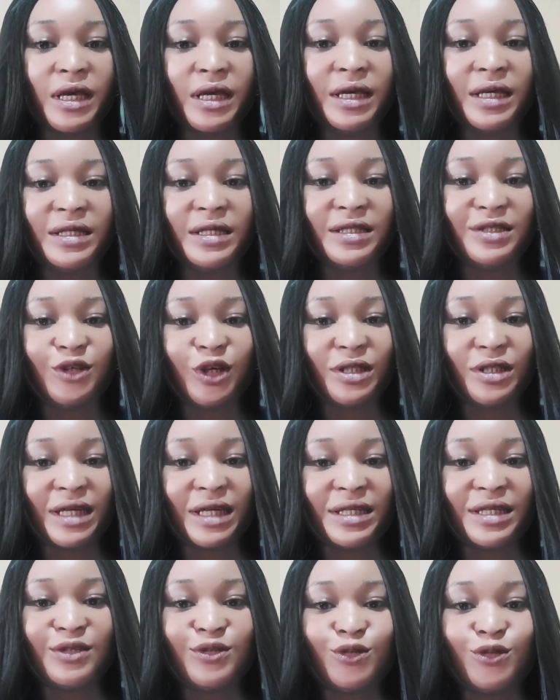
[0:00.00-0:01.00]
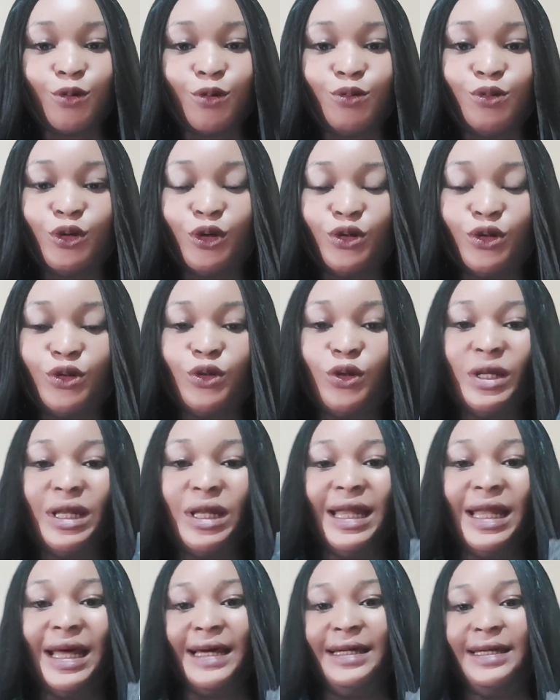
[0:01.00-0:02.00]
It's just that the soap does not
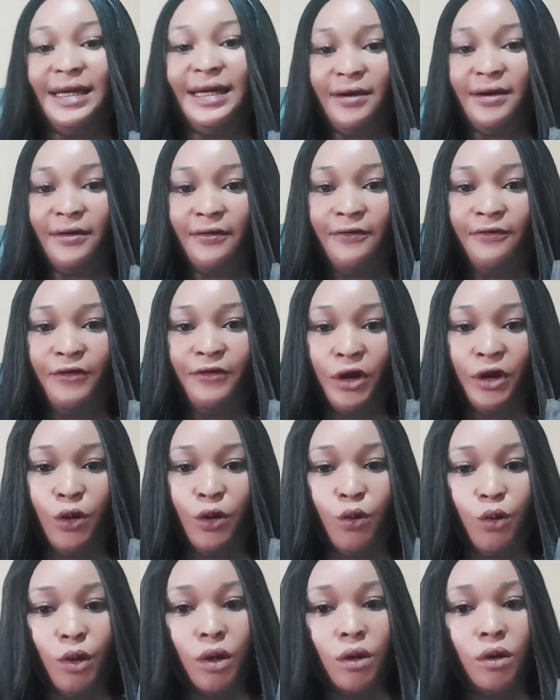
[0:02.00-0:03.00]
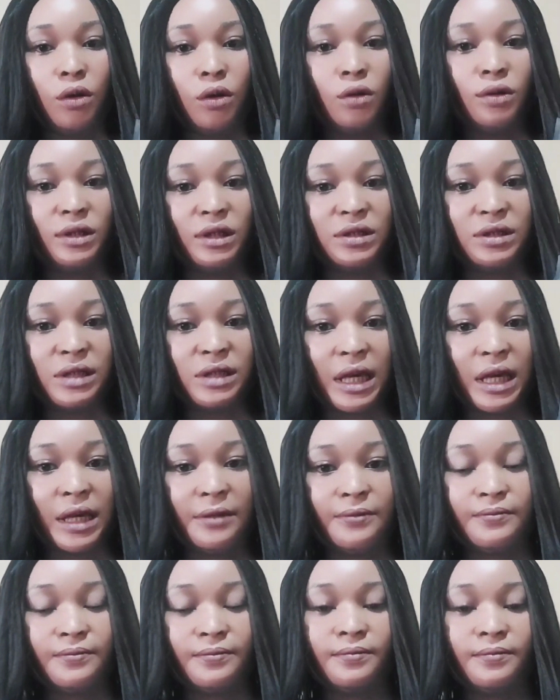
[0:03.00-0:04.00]
lather very well on the skin.
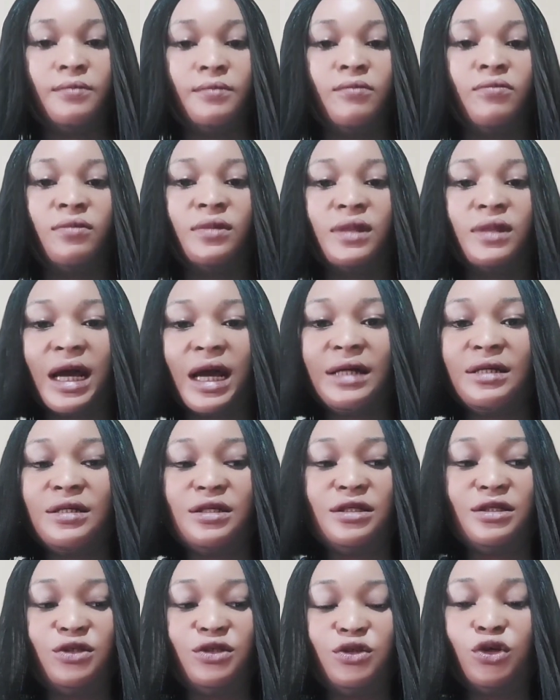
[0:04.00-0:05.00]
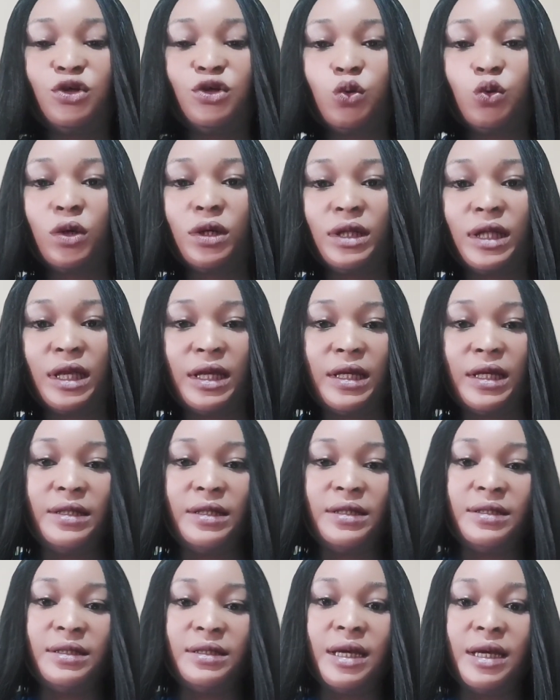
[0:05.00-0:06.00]
That is just one thing
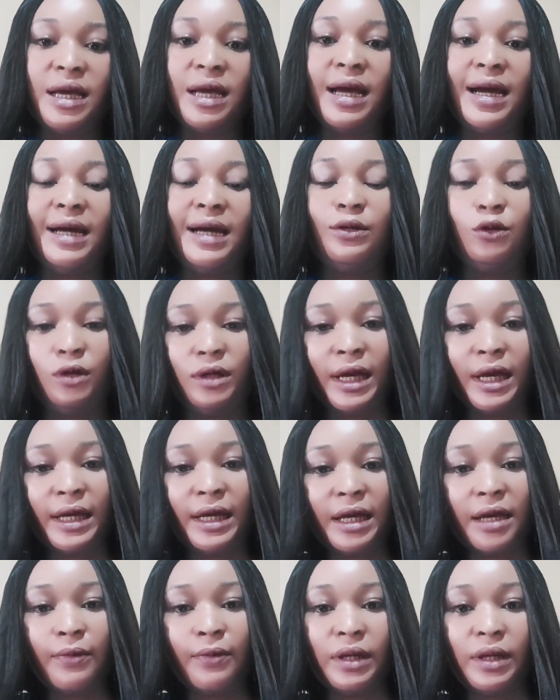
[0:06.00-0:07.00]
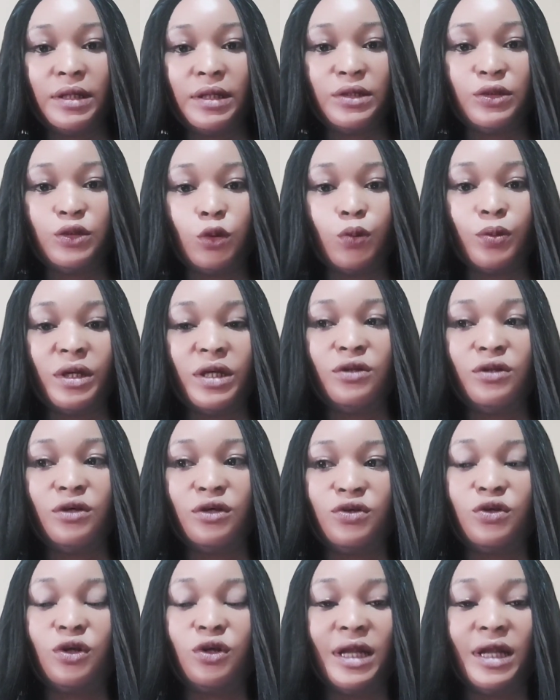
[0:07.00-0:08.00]
I don't like about the soap. It does
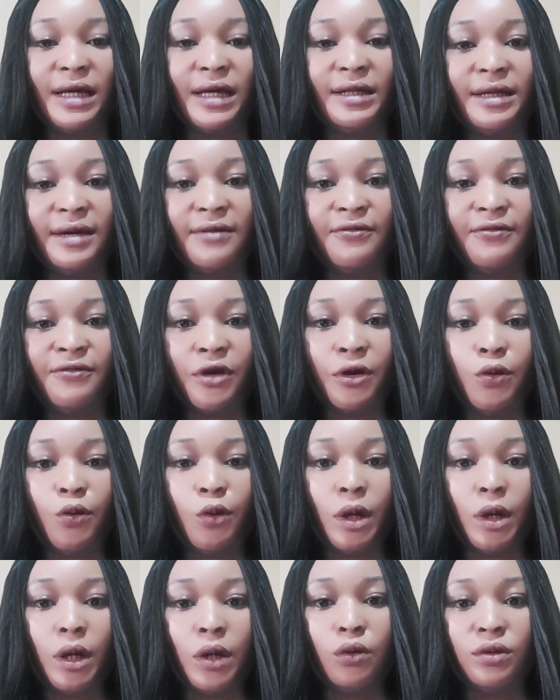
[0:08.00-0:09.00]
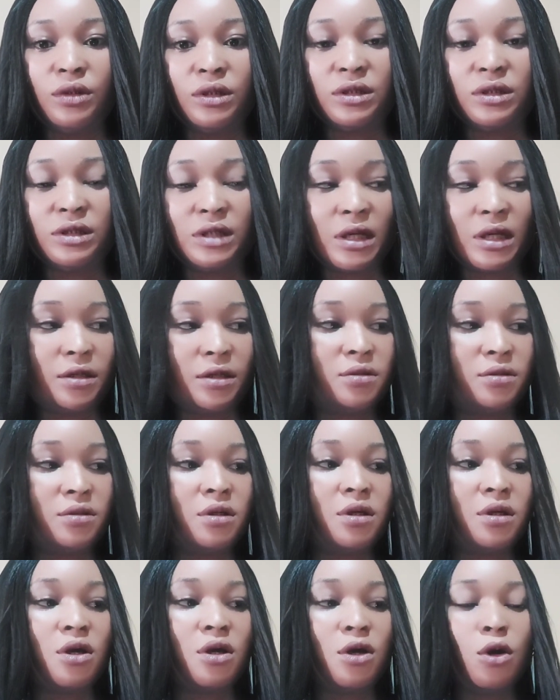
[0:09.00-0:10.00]
not lather very well on the skin.
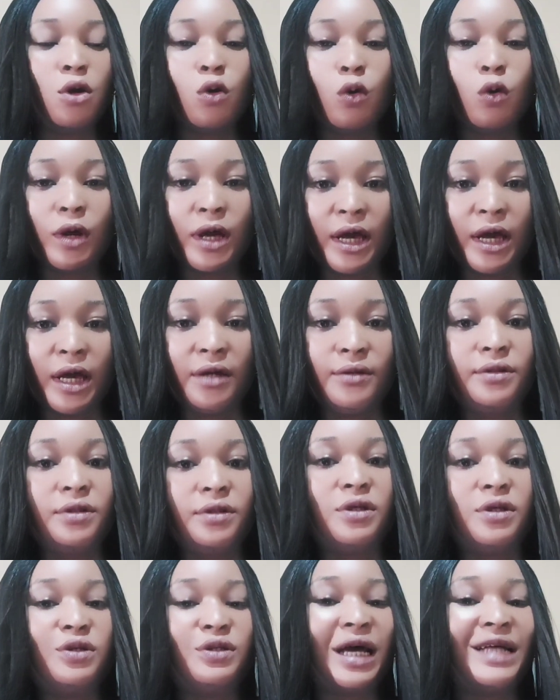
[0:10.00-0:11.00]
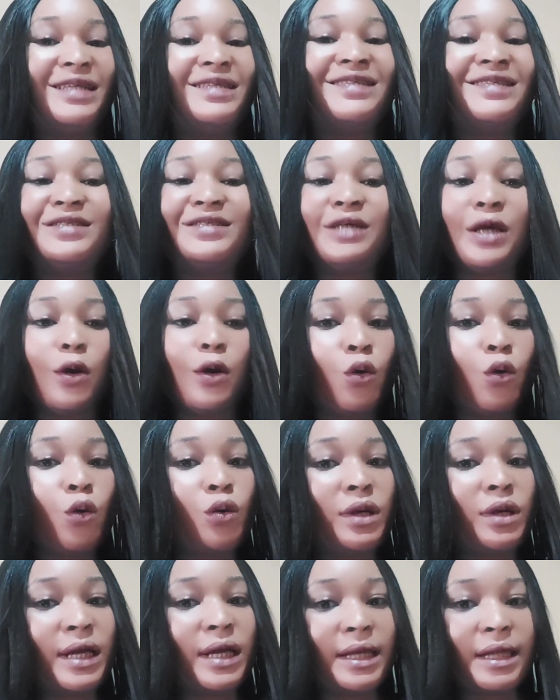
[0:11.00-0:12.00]
Okay, that is the
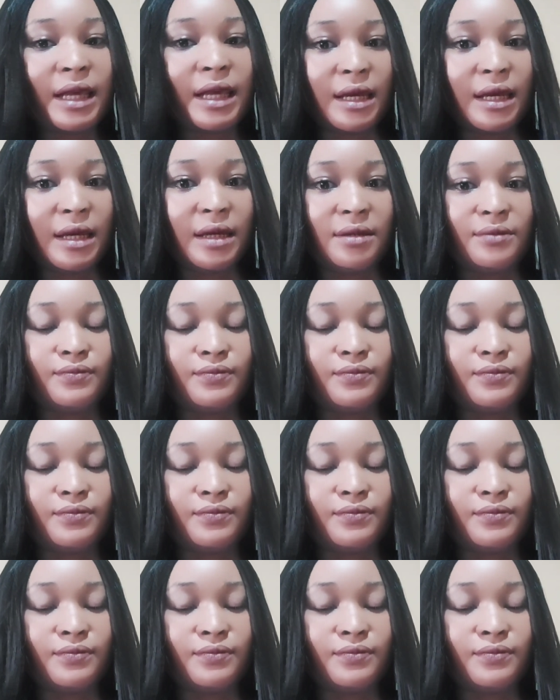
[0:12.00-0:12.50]
only thing.